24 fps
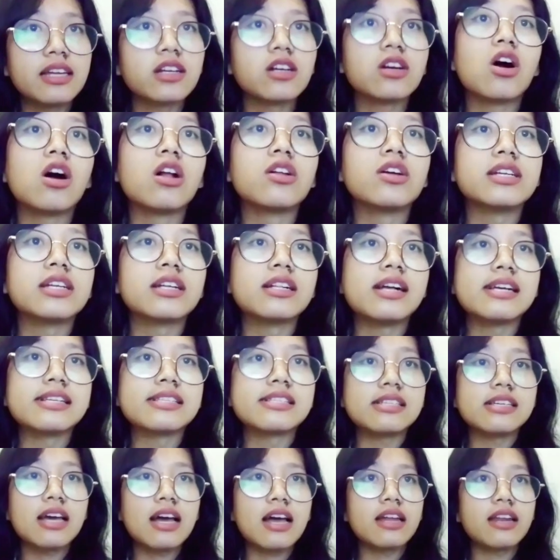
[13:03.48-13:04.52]
colonial
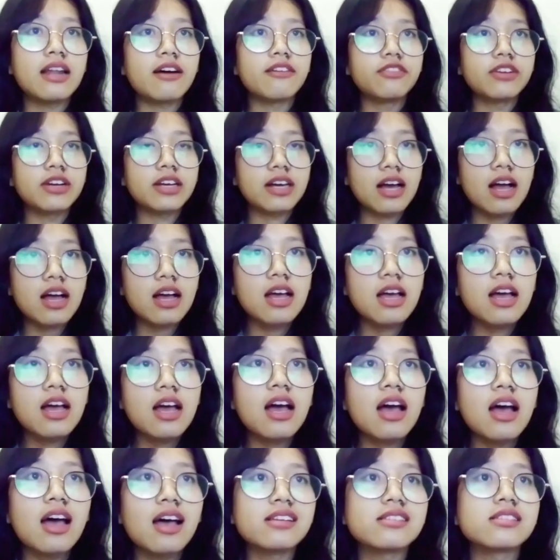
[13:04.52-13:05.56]
Asia and Africa
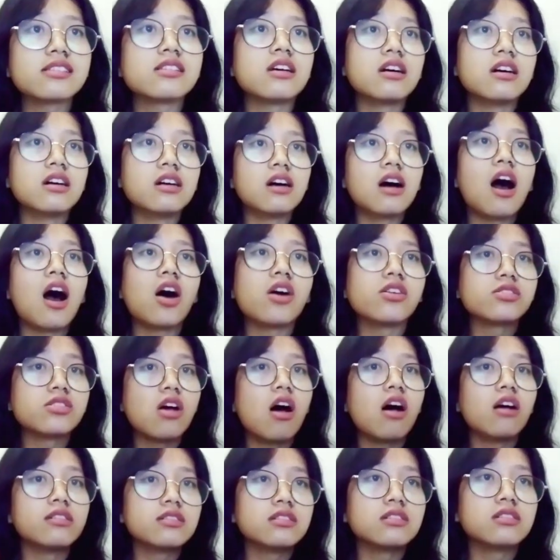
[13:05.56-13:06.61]
as
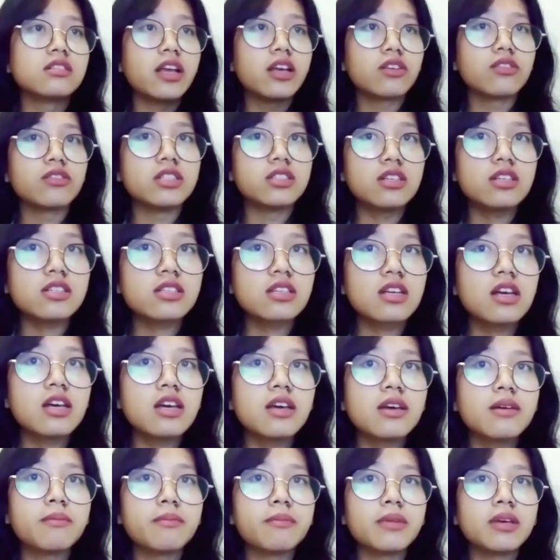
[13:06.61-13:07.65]
household languages
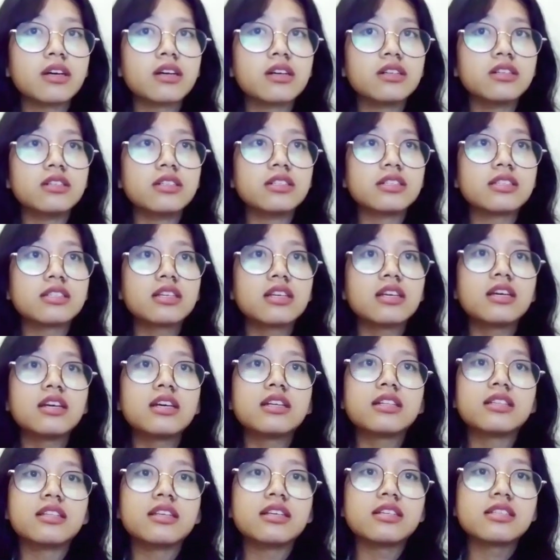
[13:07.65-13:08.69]
because
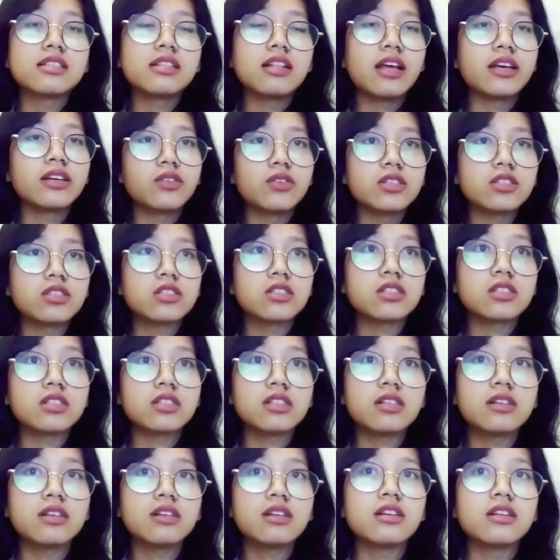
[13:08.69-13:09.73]
these
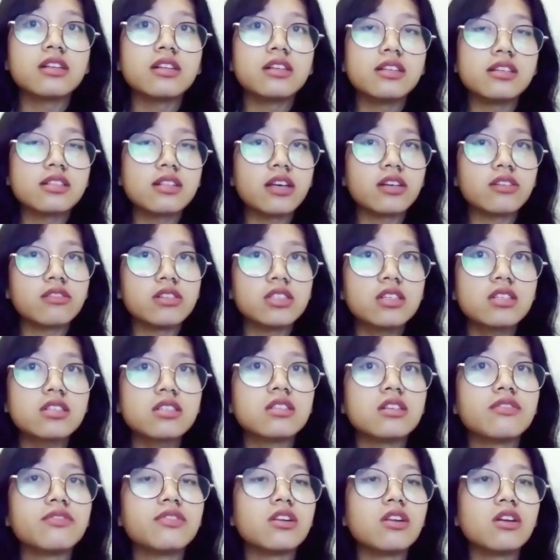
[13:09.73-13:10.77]
languages
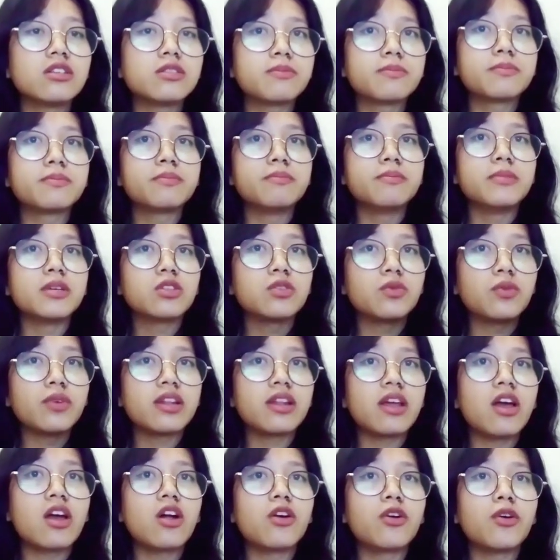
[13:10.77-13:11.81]
developed
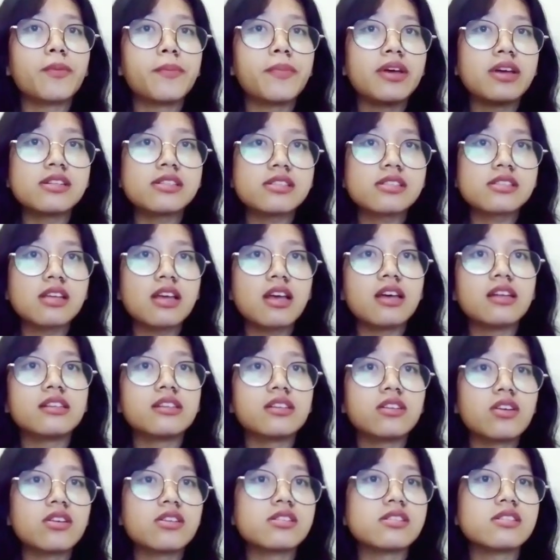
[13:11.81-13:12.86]
between Europeans and
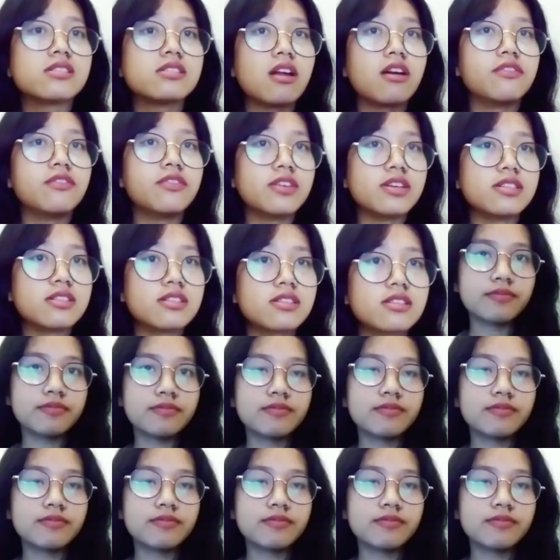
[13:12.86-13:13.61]
their servants.